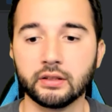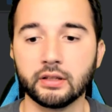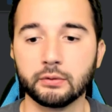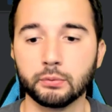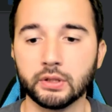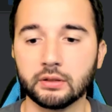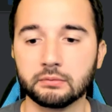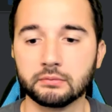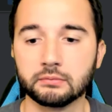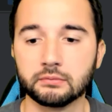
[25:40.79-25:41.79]
It will
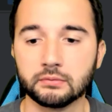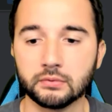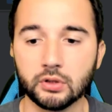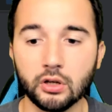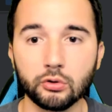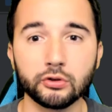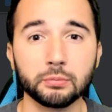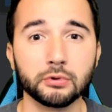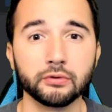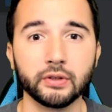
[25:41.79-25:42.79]
load your
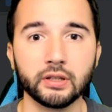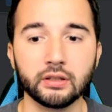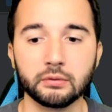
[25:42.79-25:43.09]
profile.